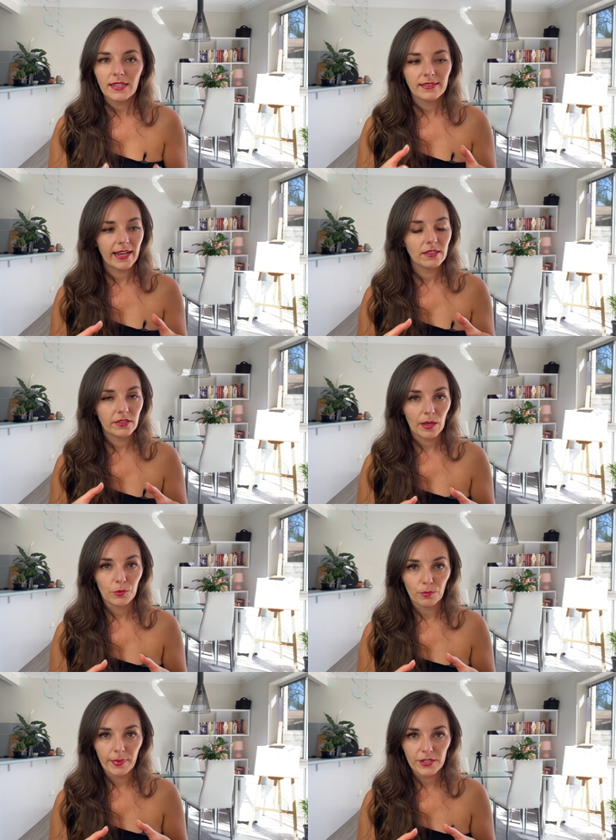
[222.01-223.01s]
Tidy up
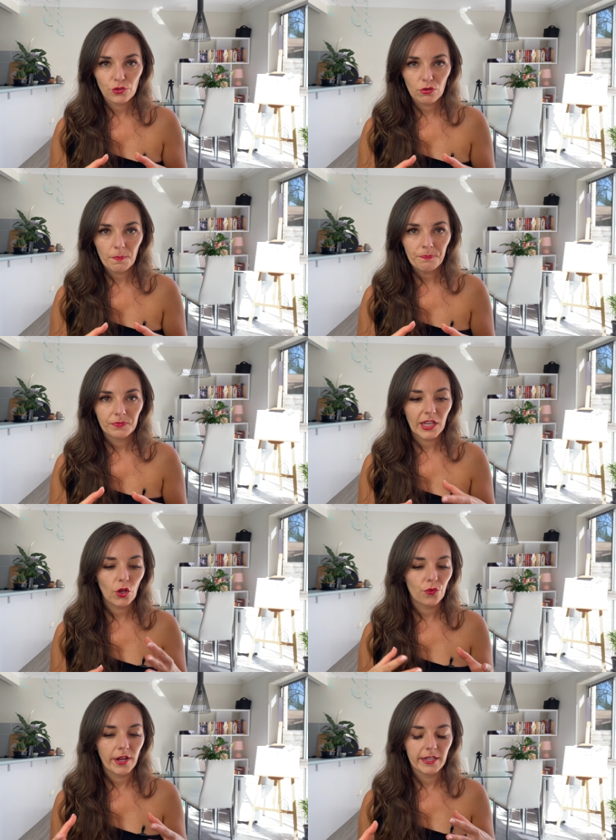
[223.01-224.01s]
your bedroom,
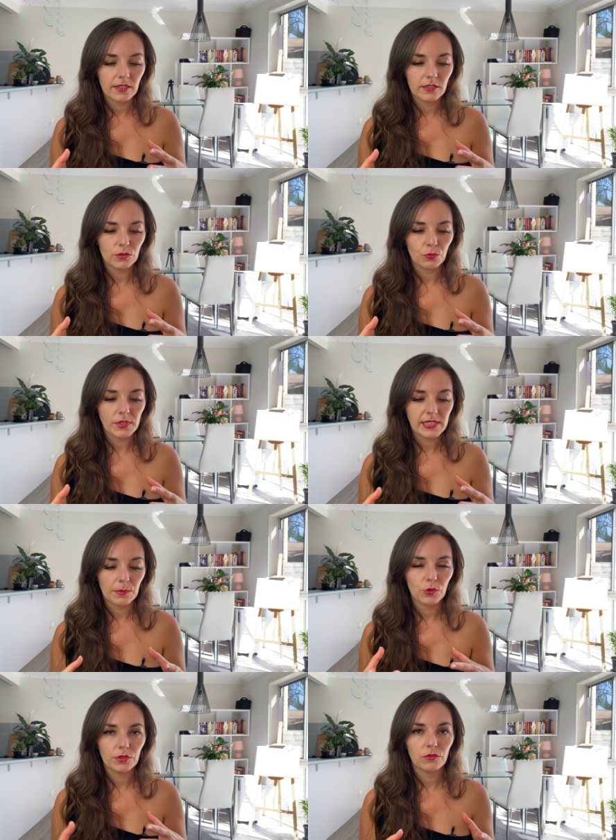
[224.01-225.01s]
decorate it with
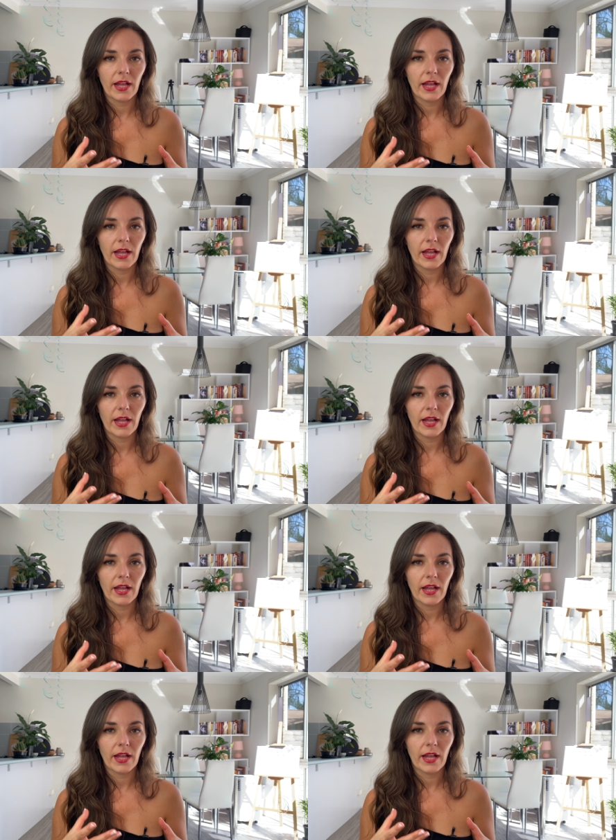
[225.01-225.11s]
some beautiful